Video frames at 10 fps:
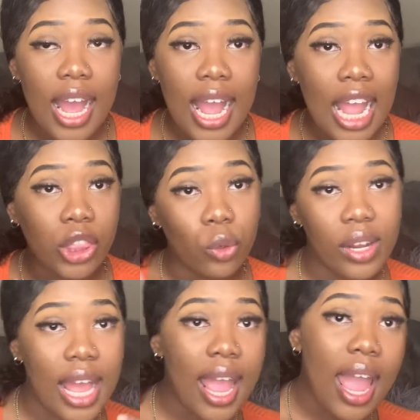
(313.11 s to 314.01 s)
at
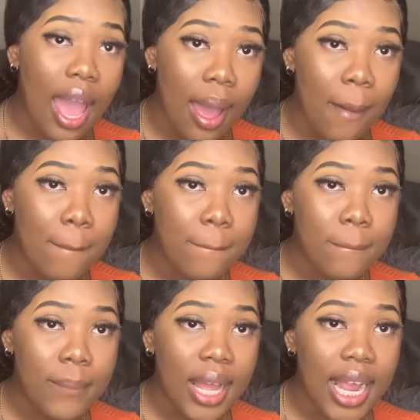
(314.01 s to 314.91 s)
three A M
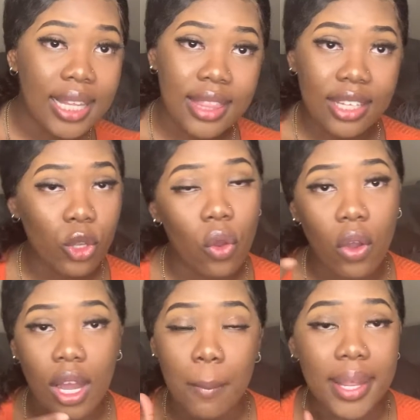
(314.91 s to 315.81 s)
and think you're gonna
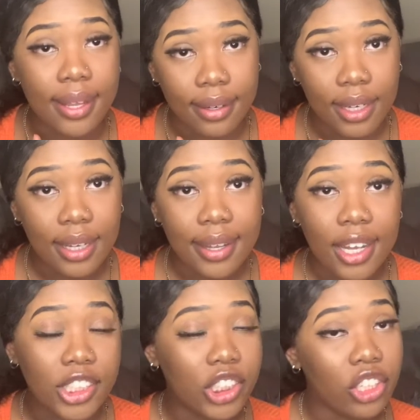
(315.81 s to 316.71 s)
come in.
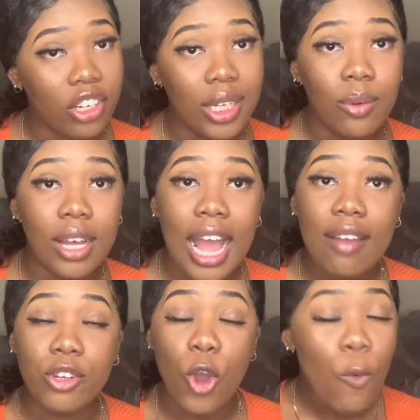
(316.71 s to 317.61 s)
Cause security will
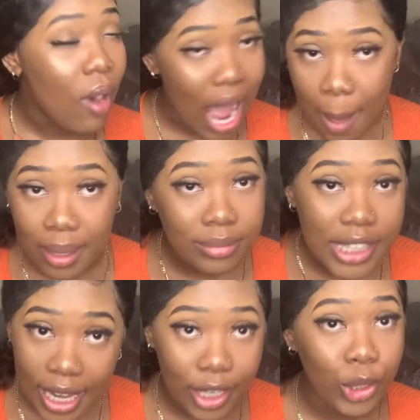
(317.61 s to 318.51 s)
have no problem
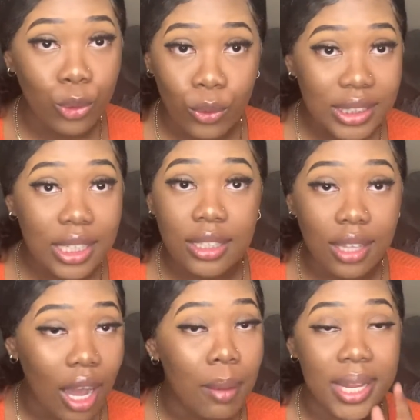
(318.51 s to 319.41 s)
telling you it's a
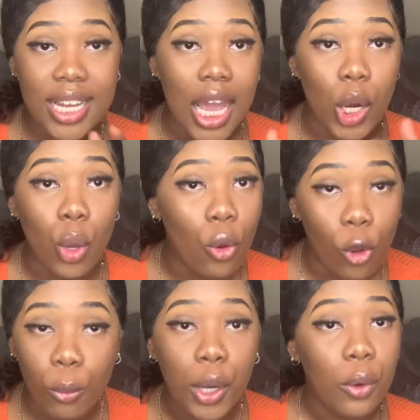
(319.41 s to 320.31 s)
dub and he gotta go
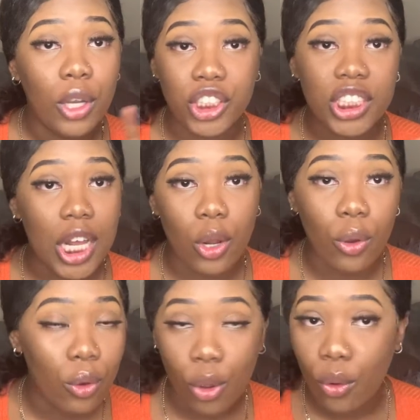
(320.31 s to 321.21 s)
home or she gotta
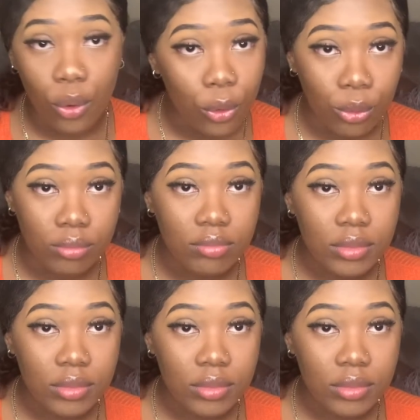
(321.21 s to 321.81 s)
all go home.